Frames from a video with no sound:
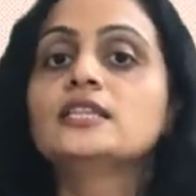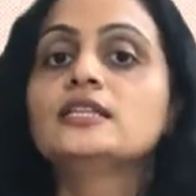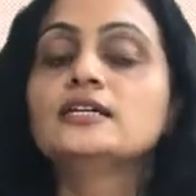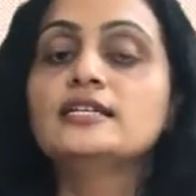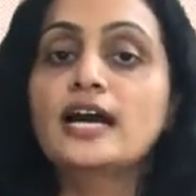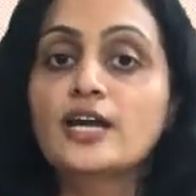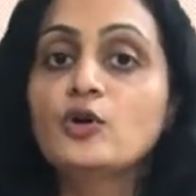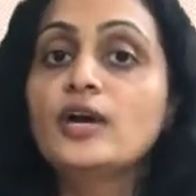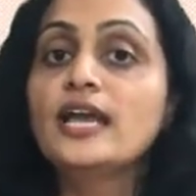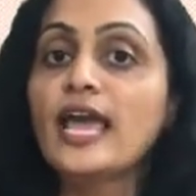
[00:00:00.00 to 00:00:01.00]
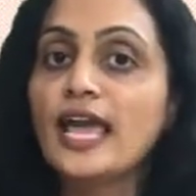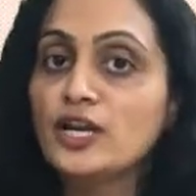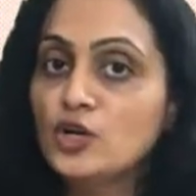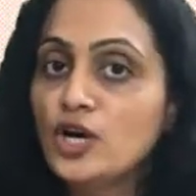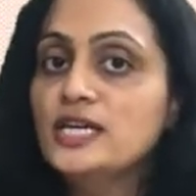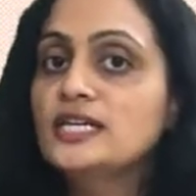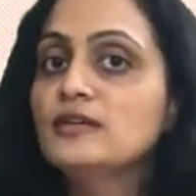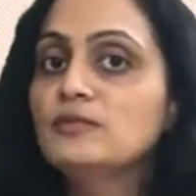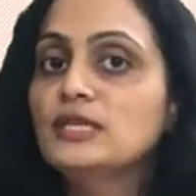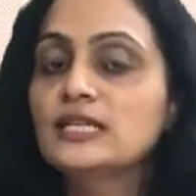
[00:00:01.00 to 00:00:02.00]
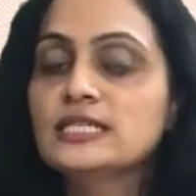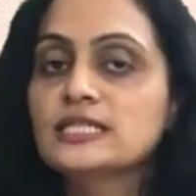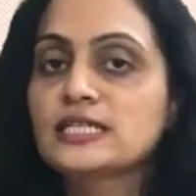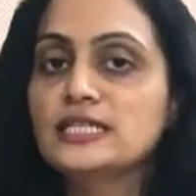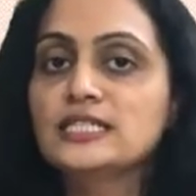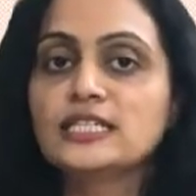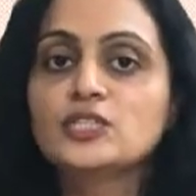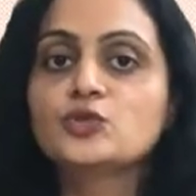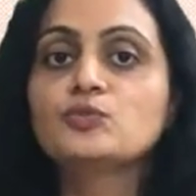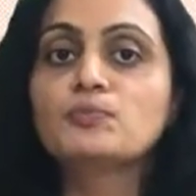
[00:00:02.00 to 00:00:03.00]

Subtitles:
the diode anode terminal is connected to